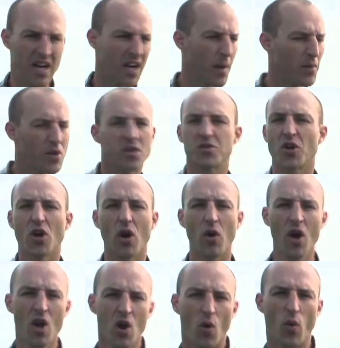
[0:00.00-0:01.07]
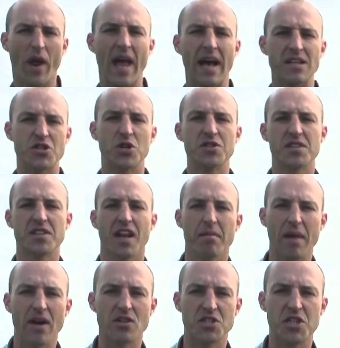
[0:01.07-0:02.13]
A couple years ago, we had Jersey City
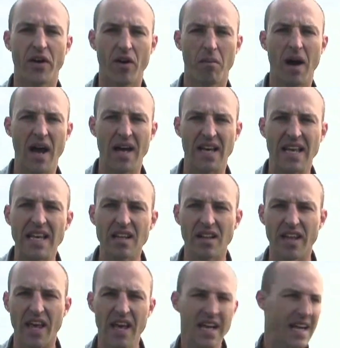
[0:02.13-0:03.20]
Mayor Jeremiah Healy